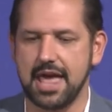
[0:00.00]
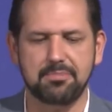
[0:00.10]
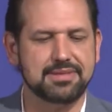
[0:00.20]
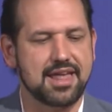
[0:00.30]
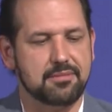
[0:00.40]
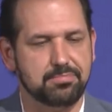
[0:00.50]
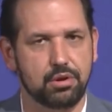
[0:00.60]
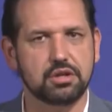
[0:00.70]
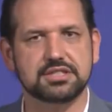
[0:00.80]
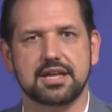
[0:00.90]
That planet
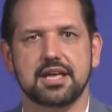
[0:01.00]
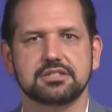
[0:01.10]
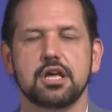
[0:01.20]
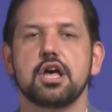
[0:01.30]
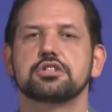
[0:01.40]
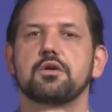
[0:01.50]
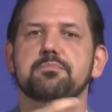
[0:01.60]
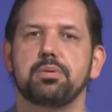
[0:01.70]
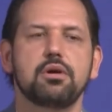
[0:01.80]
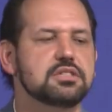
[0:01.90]
pulls on us. So
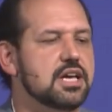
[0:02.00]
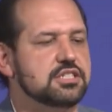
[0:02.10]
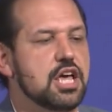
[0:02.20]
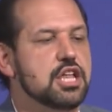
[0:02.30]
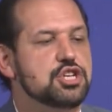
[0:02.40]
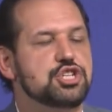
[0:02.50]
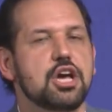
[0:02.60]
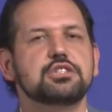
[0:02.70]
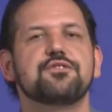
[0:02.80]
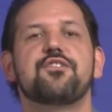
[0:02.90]
it pulls us
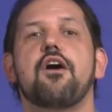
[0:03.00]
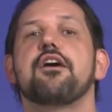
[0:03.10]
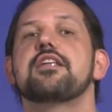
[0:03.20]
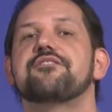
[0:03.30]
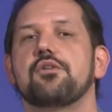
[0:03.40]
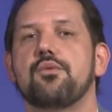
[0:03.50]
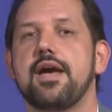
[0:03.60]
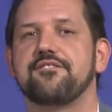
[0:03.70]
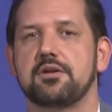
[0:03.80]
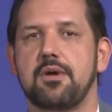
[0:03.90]
just far enough
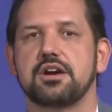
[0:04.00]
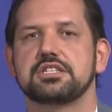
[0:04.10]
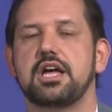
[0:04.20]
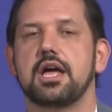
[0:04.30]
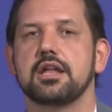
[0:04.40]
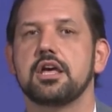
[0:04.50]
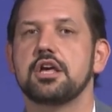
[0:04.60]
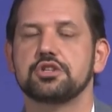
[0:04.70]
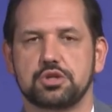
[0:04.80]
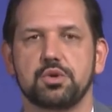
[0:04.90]
away from our sun
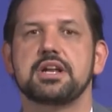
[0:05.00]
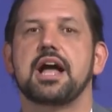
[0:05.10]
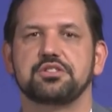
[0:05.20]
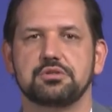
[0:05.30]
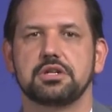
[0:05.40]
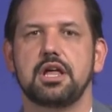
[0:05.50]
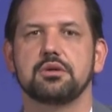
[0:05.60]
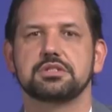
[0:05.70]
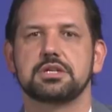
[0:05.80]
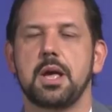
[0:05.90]
so we're not too
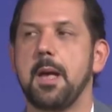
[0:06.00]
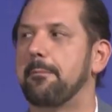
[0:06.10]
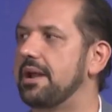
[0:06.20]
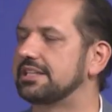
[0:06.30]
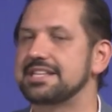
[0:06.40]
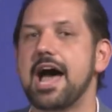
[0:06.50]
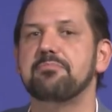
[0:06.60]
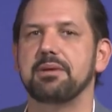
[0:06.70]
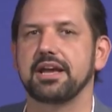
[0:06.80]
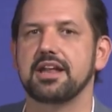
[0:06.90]
close. But it's
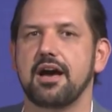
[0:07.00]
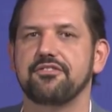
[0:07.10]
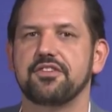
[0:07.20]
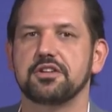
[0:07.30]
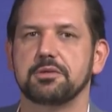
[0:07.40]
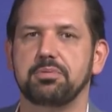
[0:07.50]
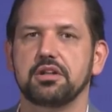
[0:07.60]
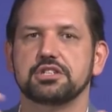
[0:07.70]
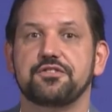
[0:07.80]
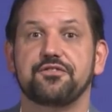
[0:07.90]
not big enough to
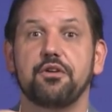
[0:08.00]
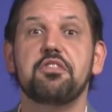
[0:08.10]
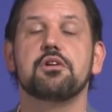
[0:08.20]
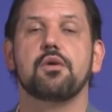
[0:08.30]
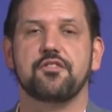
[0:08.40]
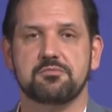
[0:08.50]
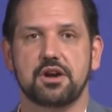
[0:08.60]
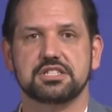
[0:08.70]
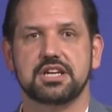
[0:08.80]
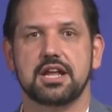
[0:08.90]
pull us further away from
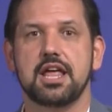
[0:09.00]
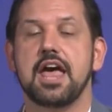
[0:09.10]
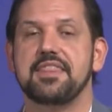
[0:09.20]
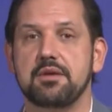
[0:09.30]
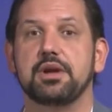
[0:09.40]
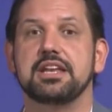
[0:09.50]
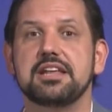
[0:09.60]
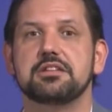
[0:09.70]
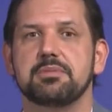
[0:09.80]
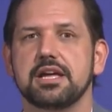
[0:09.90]
our sun than we
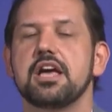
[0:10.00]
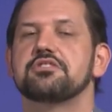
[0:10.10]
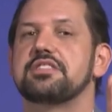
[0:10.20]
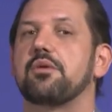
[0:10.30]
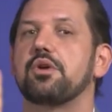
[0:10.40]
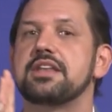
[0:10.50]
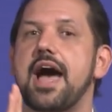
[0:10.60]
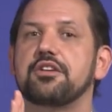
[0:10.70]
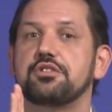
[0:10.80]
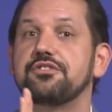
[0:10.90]
need to be so that we're
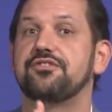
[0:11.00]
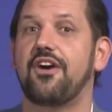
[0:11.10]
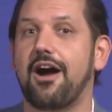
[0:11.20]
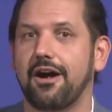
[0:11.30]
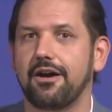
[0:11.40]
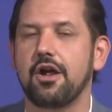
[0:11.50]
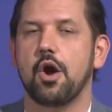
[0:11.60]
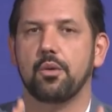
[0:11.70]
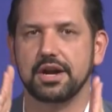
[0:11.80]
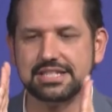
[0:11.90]
not too far.
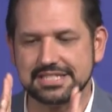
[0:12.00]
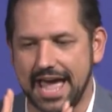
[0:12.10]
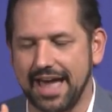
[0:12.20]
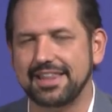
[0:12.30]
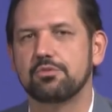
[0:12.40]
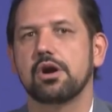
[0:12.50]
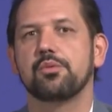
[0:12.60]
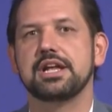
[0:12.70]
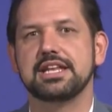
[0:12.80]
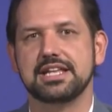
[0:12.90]
We're exactly where
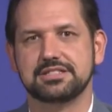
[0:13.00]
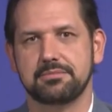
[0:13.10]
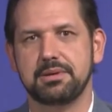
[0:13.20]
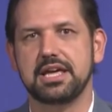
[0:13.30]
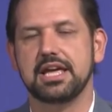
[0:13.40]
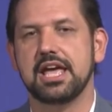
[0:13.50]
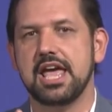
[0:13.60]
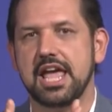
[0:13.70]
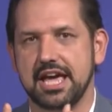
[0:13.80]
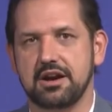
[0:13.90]
we need to be
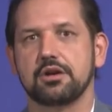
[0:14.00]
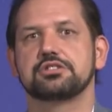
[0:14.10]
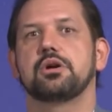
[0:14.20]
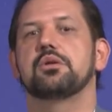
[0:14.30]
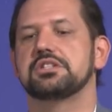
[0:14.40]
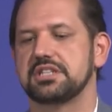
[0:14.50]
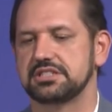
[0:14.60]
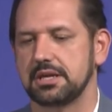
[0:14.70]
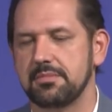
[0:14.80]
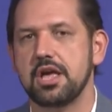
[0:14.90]
in our solar
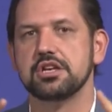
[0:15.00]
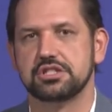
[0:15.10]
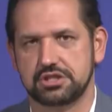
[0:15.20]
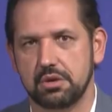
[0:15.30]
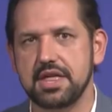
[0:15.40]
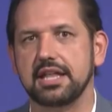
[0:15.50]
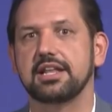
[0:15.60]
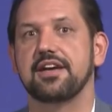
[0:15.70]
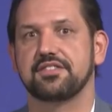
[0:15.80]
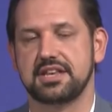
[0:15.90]
system so that
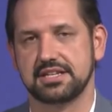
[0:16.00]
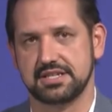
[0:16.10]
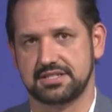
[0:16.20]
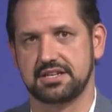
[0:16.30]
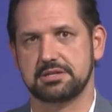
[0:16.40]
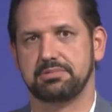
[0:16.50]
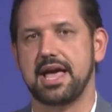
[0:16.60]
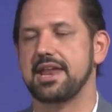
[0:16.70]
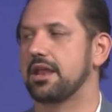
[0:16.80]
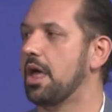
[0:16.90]
life can exist on this
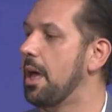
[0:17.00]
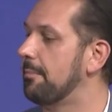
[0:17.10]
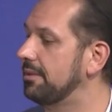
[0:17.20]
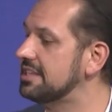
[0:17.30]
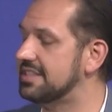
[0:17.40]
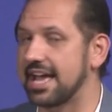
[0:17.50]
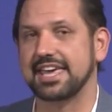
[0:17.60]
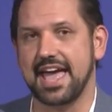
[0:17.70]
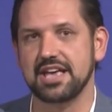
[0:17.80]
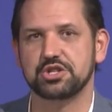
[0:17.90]
planet. Plus, that
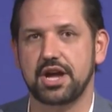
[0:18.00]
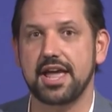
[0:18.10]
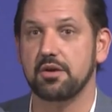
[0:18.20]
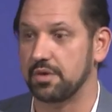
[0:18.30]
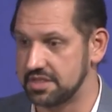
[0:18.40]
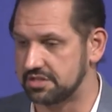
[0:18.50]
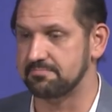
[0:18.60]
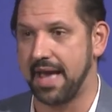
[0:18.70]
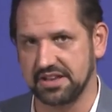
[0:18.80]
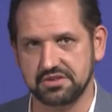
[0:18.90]
gas giant, with its
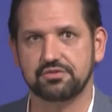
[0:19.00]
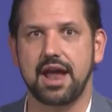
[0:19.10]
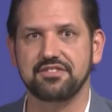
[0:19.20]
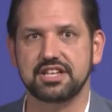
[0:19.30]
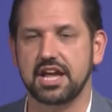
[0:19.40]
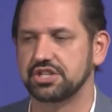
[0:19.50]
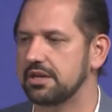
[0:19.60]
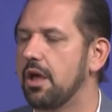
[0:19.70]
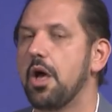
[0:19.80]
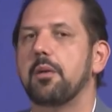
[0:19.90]
massive
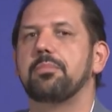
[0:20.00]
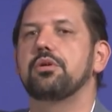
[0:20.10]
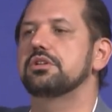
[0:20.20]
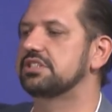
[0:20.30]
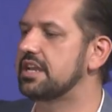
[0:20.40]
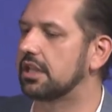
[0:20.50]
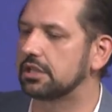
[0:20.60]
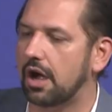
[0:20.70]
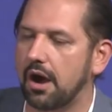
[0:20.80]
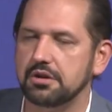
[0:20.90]
gravitation, pulls in
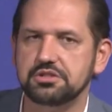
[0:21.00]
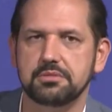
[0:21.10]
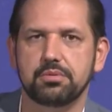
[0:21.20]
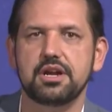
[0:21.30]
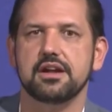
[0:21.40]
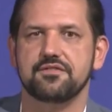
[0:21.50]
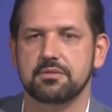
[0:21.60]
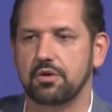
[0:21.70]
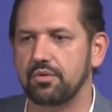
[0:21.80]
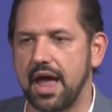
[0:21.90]
large debris
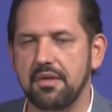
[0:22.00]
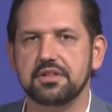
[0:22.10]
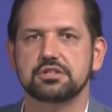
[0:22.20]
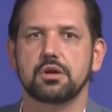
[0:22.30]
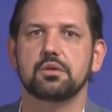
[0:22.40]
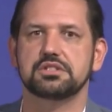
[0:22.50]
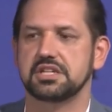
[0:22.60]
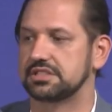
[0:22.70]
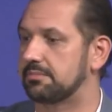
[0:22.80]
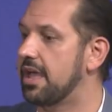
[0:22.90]
from around the solar
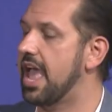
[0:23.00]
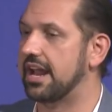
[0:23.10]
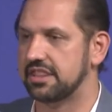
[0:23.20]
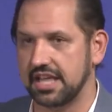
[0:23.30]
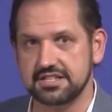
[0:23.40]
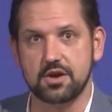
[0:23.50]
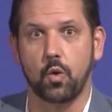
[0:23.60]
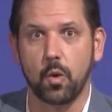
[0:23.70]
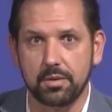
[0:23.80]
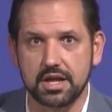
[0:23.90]
system and things that
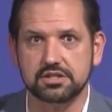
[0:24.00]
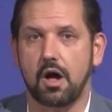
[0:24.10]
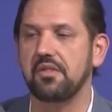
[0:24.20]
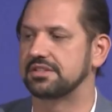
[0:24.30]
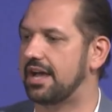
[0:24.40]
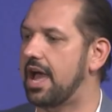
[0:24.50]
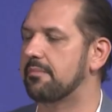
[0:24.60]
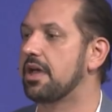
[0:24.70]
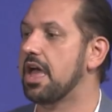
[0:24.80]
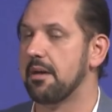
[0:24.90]
orbit us all the time.